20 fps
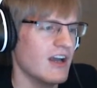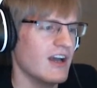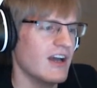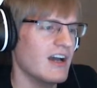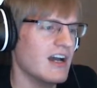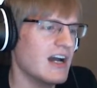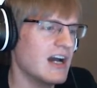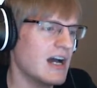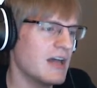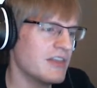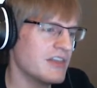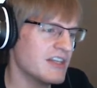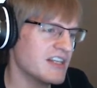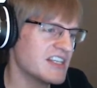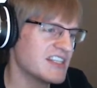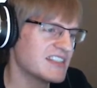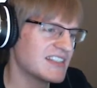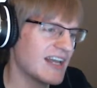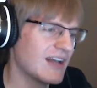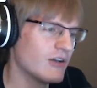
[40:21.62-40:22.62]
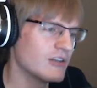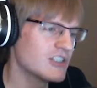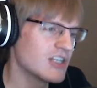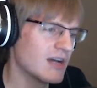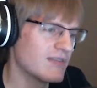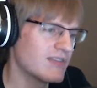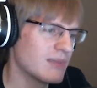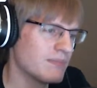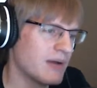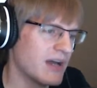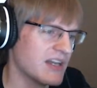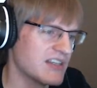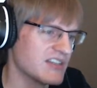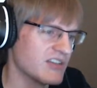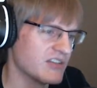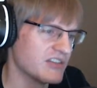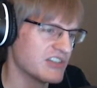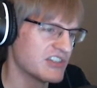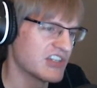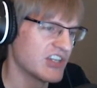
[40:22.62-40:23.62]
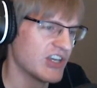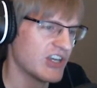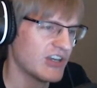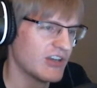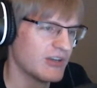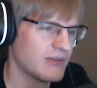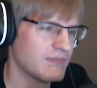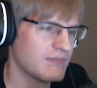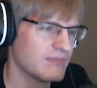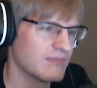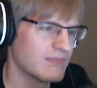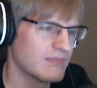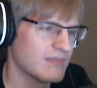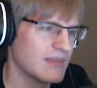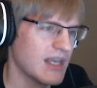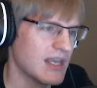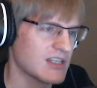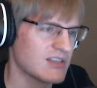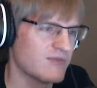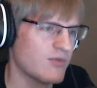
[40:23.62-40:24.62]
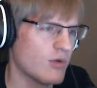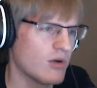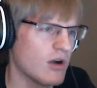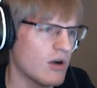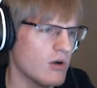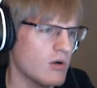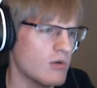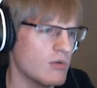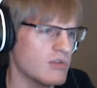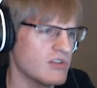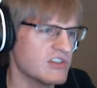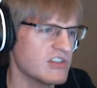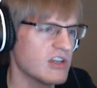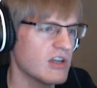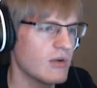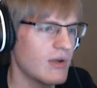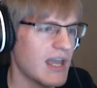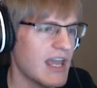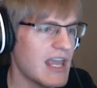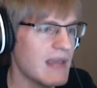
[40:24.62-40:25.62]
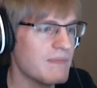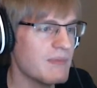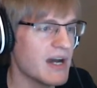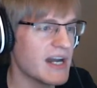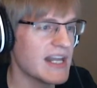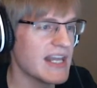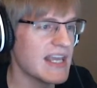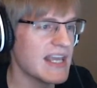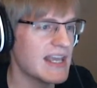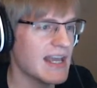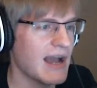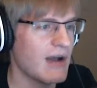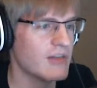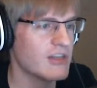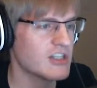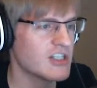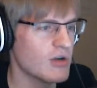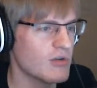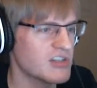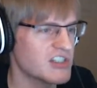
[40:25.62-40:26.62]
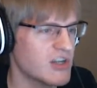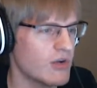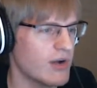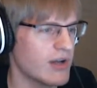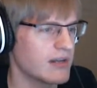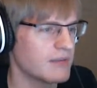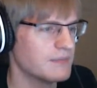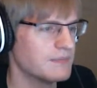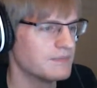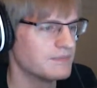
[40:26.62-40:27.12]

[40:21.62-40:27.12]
Ah, the nostalgia of the puzzles. Yes, 4 O's. Oh, hey, buddy! How are the jokes going?